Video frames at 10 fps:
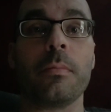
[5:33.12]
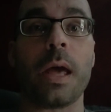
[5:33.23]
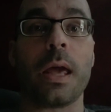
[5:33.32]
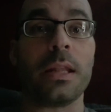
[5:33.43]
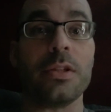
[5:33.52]

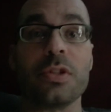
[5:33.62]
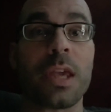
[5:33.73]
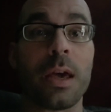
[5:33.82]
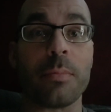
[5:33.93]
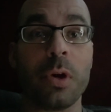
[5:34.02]
And he just
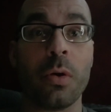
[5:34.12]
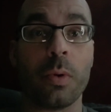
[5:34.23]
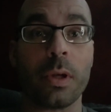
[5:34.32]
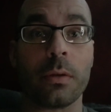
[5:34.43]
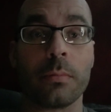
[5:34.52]
kept
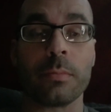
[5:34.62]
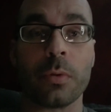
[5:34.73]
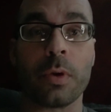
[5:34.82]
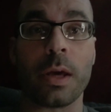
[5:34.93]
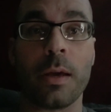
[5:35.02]
going,
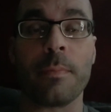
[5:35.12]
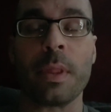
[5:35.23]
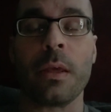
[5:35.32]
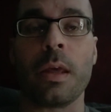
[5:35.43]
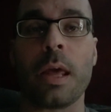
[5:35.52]
okay?
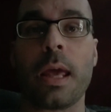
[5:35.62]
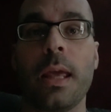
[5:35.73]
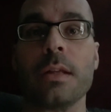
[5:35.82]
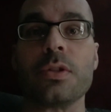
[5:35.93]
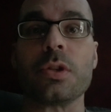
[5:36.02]

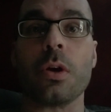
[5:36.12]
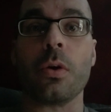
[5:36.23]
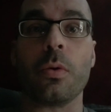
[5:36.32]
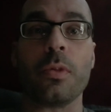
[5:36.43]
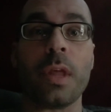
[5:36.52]
And
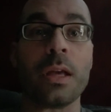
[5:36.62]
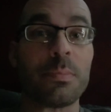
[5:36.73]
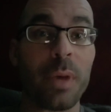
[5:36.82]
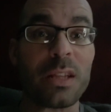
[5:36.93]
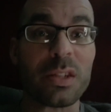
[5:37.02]
so that's
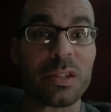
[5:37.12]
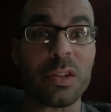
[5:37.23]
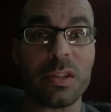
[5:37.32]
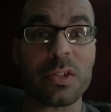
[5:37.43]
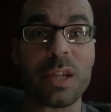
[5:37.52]

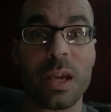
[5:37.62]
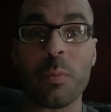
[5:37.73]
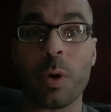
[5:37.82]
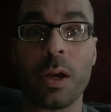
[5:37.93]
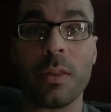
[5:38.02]
basically the same
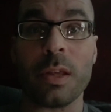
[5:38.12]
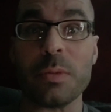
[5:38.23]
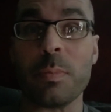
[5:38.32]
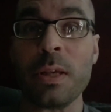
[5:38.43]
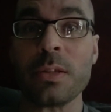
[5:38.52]
way these
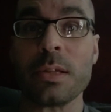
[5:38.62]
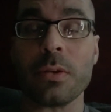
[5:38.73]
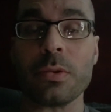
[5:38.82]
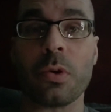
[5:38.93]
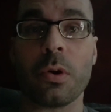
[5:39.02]
B
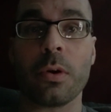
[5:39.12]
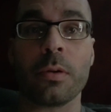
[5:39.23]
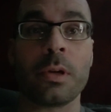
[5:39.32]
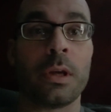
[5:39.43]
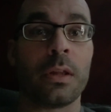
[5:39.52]
cells are.
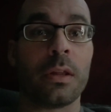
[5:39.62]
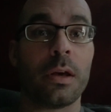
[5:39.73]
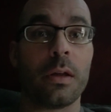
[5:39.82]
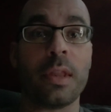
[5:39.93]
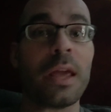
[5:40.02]

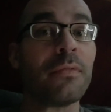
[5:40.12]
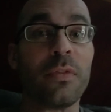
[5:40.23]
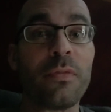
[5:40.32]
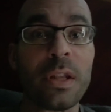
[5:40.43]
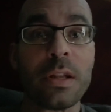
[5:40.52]
They've
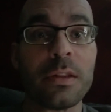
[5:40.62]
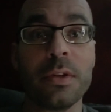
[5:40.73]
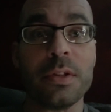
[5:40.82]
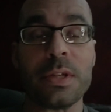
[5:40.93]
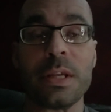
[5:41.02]
defeated the
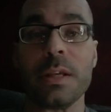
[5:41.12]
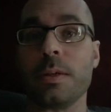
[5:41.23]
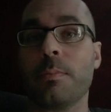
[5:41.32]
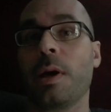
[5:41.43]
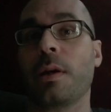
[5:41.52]
disease.
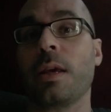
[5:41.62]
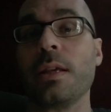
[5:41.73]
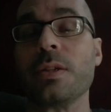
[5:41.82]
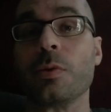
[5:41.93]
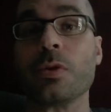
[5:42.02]
In my
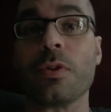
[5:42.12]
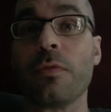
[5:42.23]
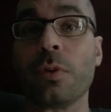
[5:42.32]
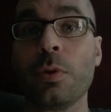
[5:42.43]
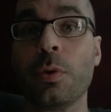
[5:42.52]
case, it was the
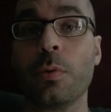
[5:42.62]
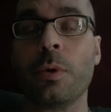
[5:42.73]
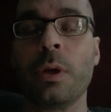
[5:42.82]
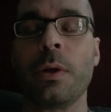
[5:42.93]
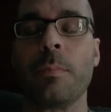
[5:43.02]
flu,
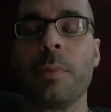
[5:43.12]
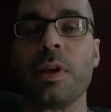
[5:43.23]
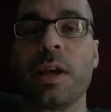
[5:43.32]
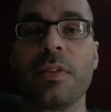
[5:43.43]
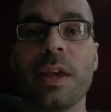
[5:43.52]
but
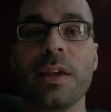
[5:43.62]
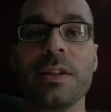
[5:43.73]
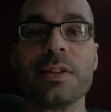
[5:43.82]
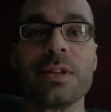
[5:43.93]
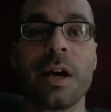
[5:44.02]
yet they
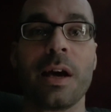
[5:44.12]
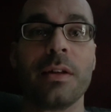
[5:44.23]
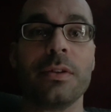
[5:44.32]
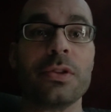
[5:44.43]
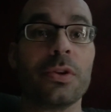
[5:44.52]

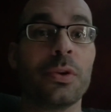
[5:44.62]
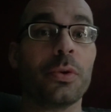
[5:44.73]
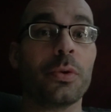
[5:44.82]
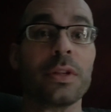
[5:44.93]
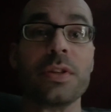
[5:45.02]
decide
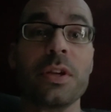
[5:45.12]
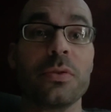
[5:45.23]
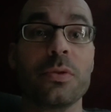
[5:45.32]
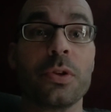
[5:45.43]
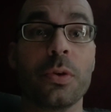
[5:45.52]
to
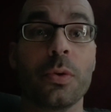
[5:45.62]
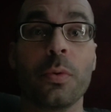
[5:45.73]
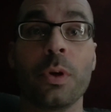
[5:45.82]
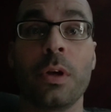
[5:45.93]
continue to